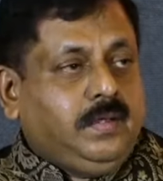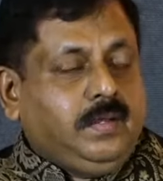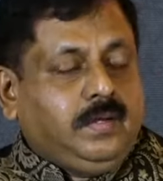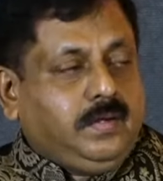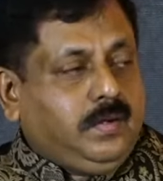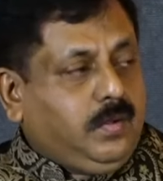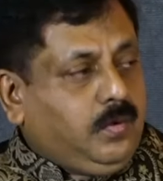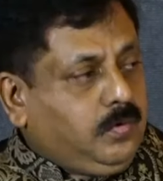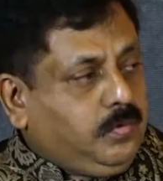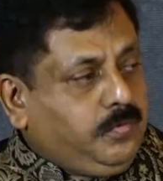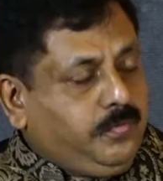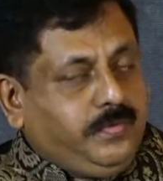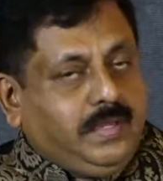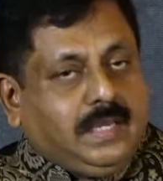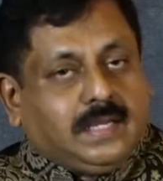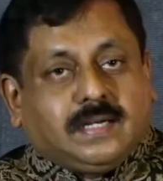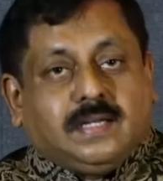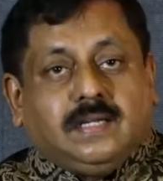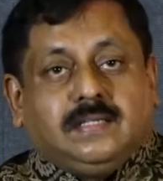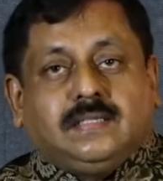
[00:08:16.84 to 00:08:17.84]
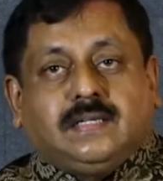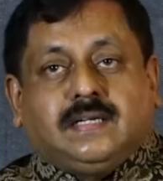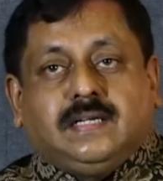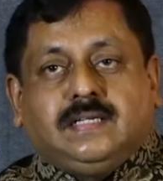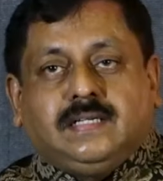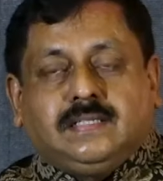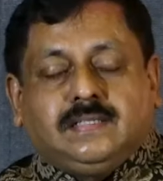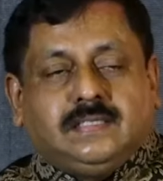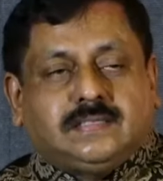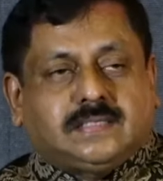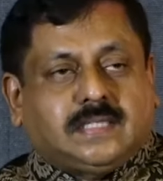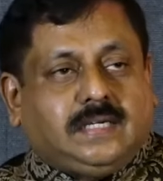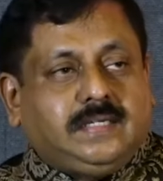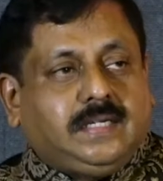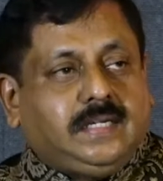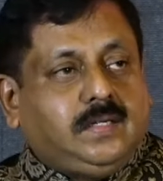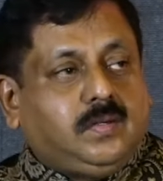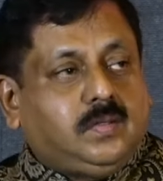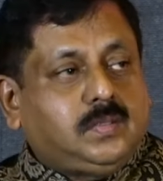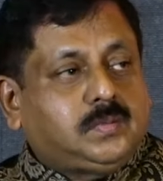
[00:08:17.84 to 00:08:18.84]
Now we are generating this
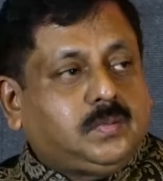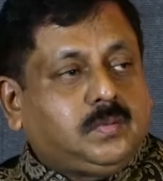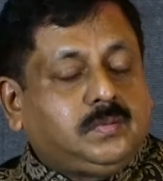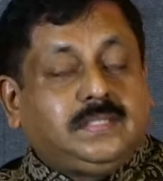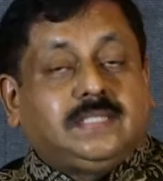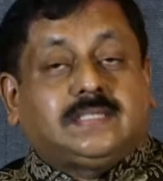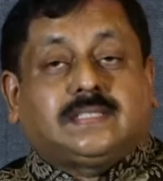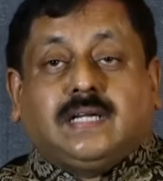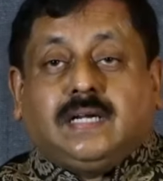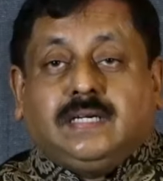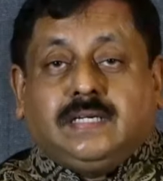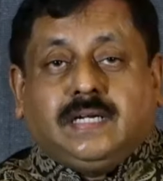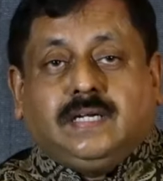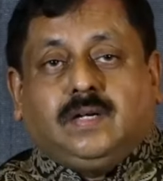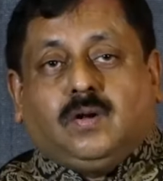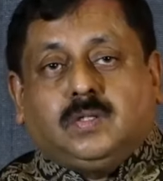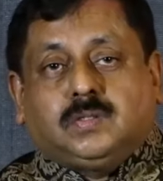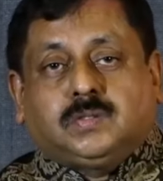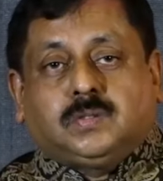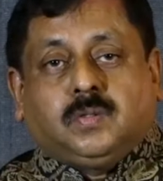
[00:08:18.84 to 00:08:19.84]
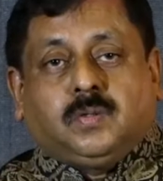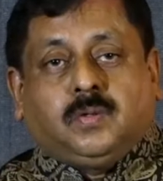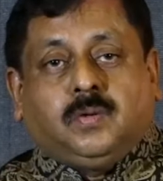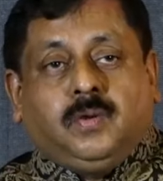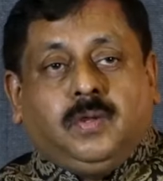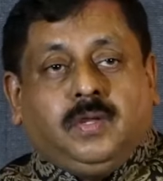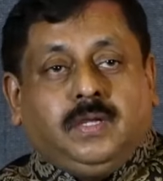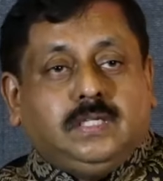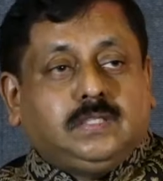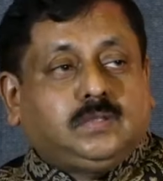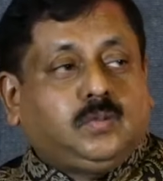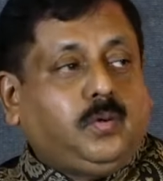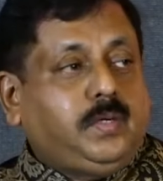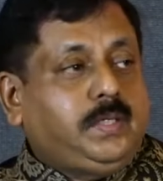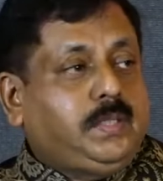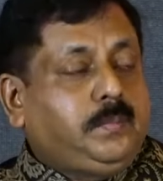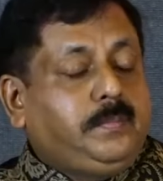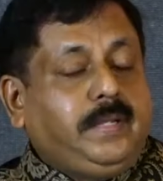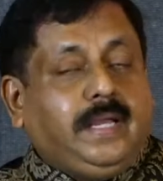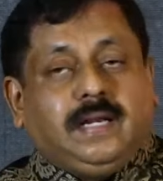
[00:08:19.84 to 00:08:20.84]
content also. This content also is going
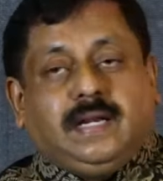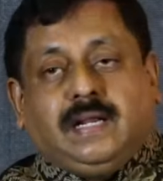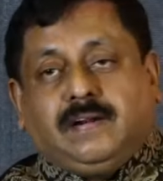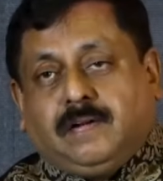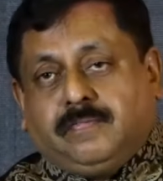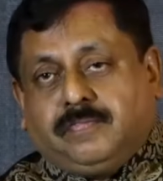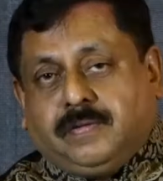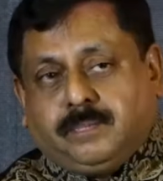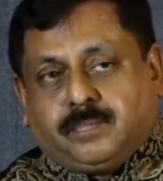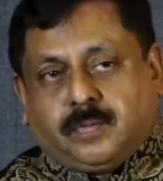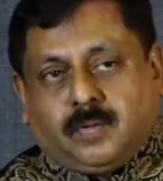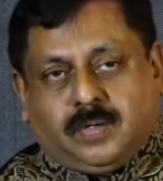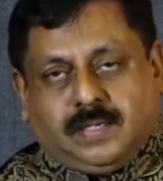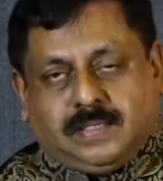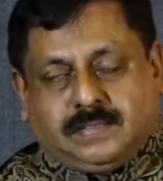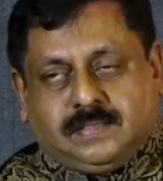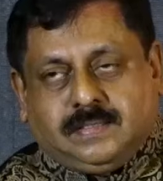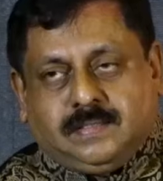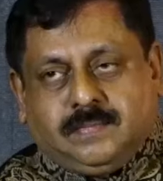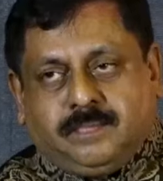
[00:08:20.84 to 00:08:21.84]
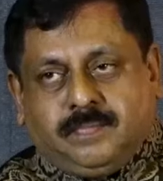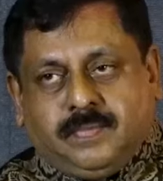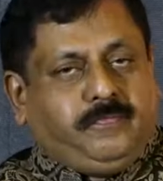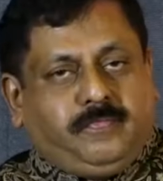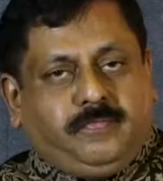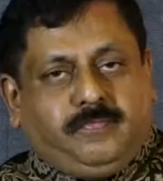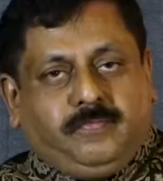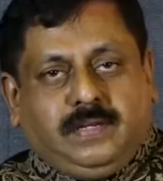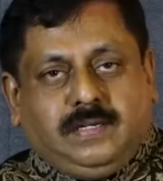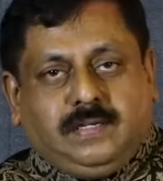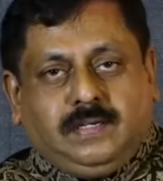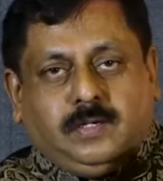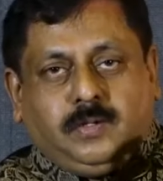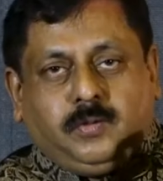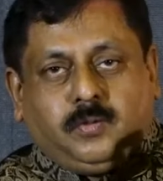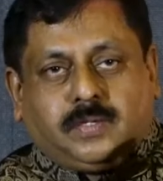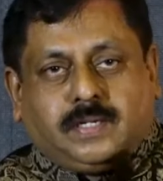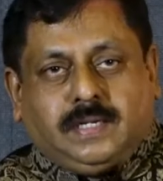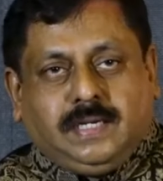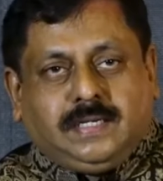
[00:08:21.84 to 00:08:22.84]
to be an NFT product. When you
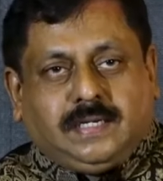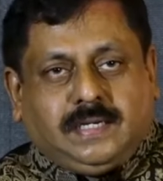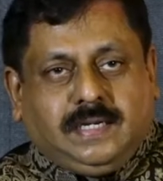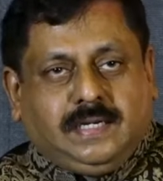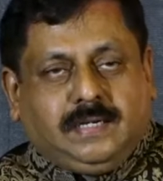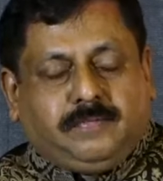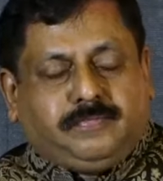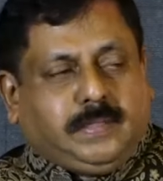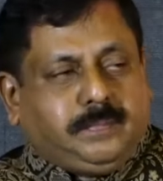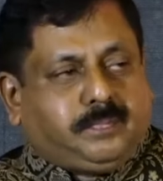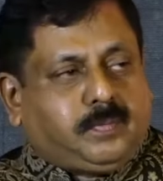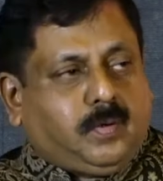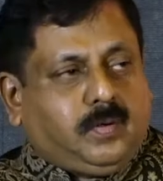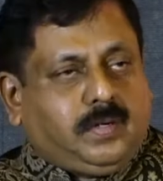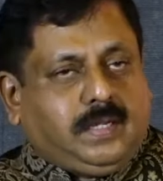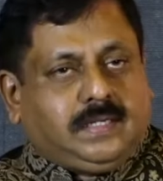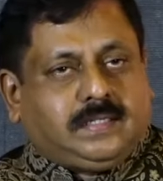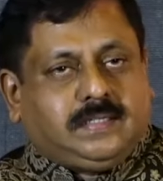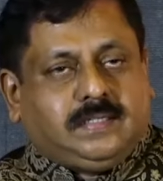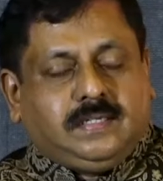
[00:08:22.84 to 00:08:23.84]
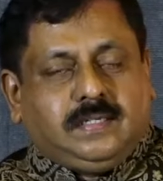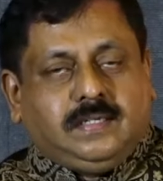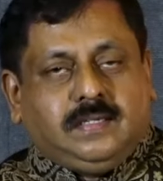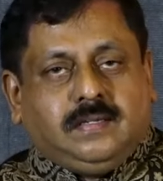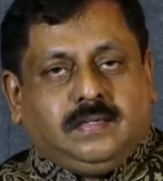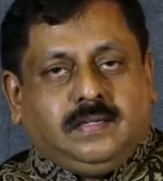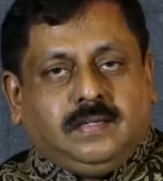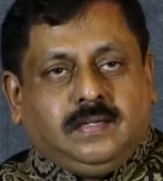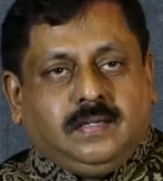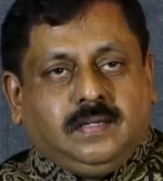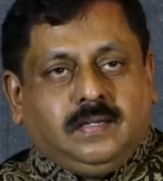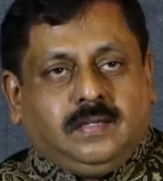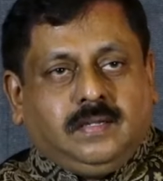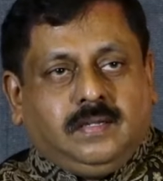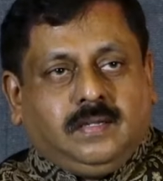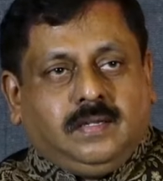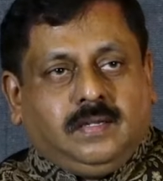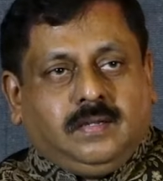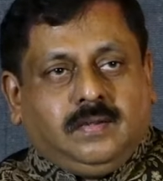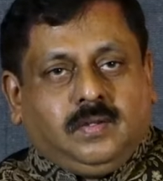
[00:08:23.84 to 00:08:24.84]
create an NFT product,
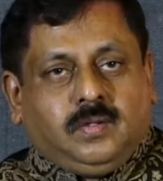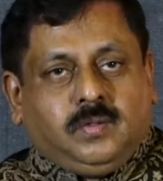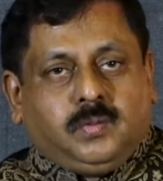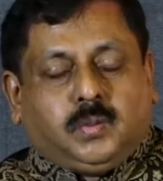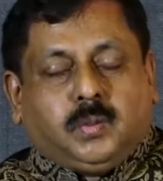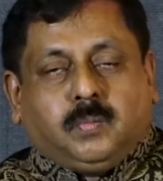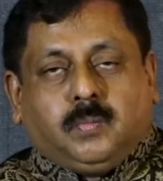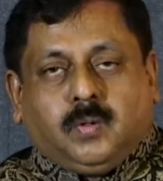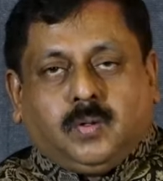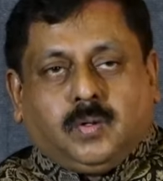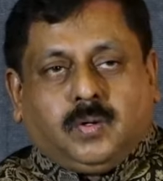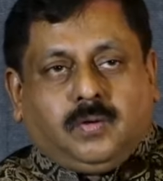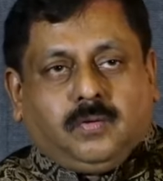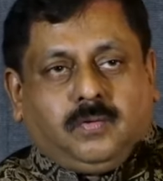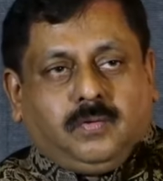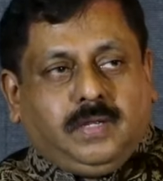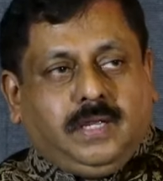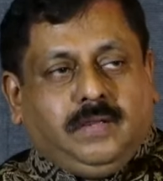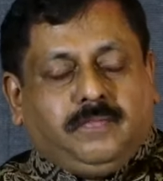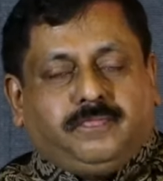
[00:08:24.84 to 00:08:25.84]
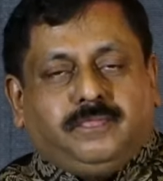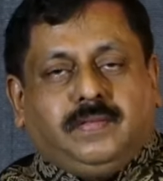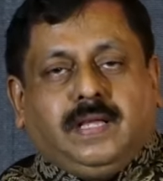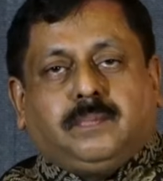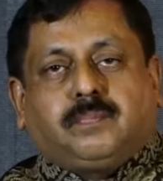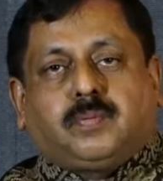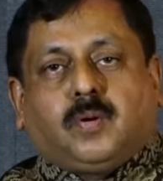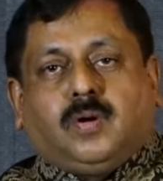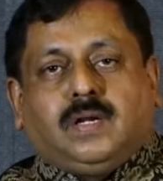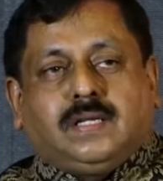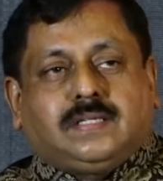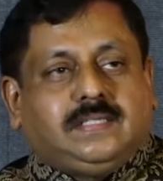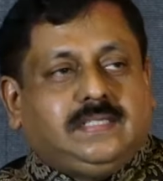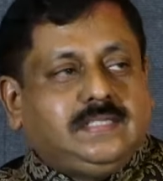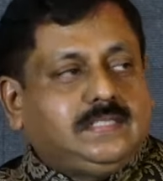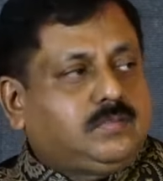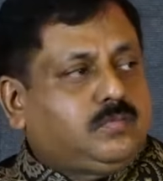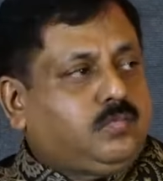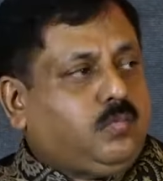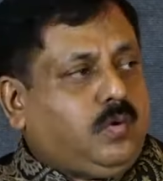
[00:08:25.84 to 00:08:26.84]
tomorrow, if that product
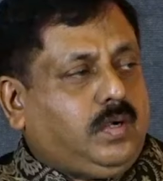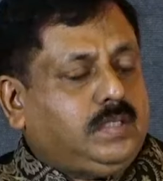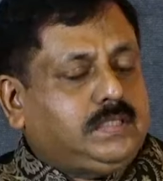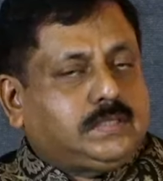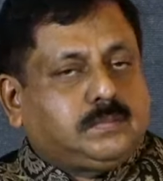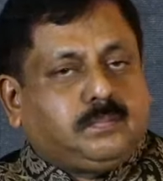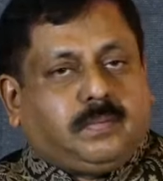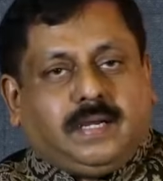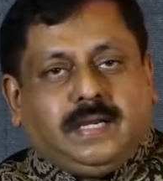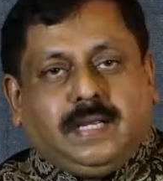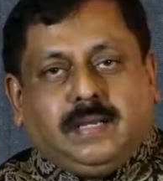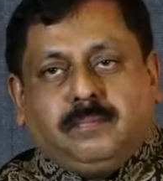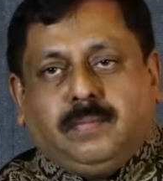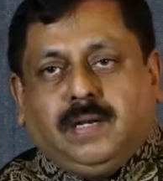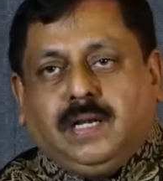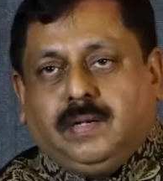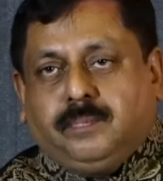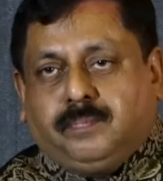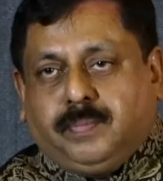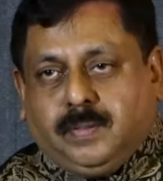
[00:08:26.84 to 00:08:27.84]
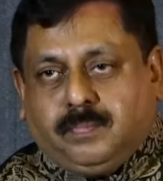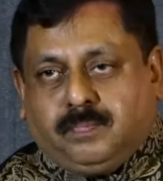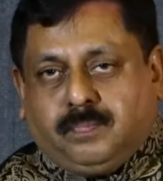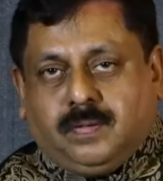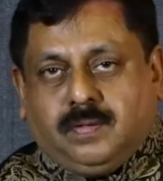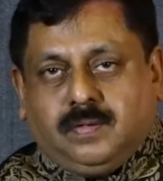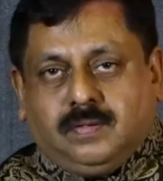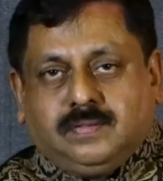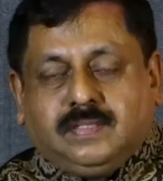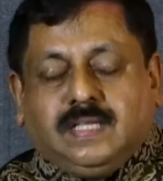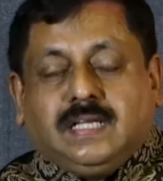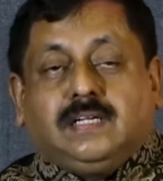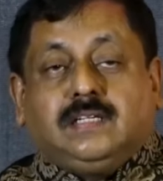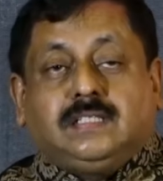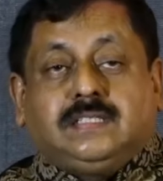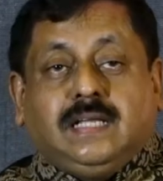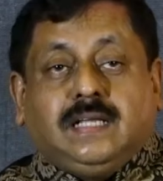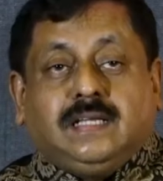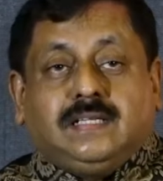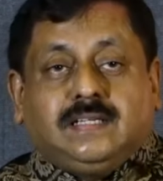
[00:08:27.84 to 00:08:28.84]
is watched by 1 million people, there
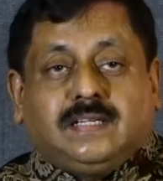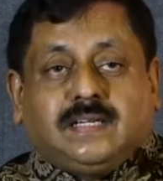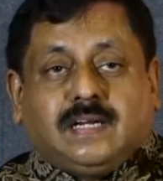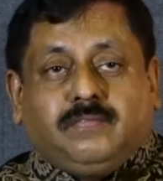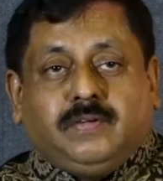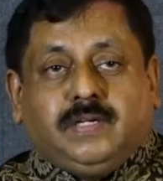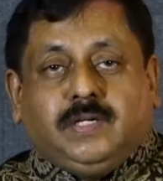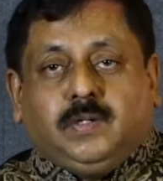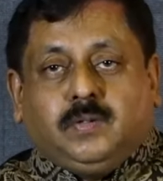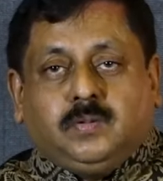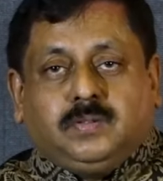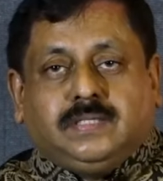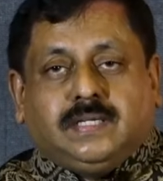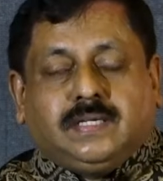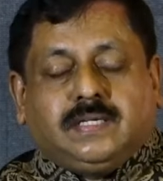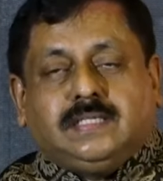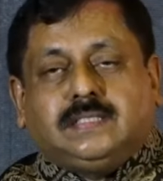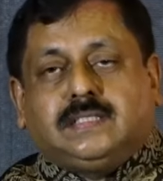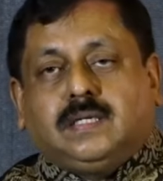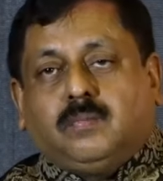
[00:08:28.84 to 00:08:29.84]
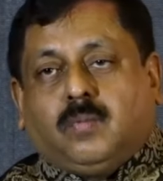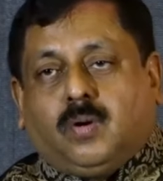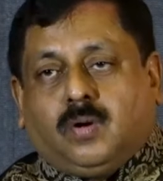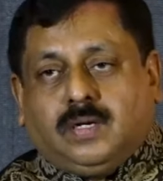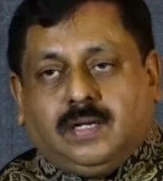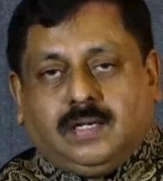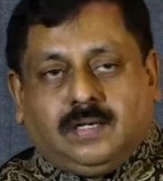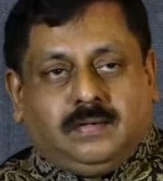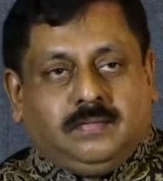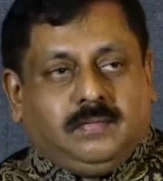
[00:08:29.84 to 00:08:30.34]
is a revenue generation model.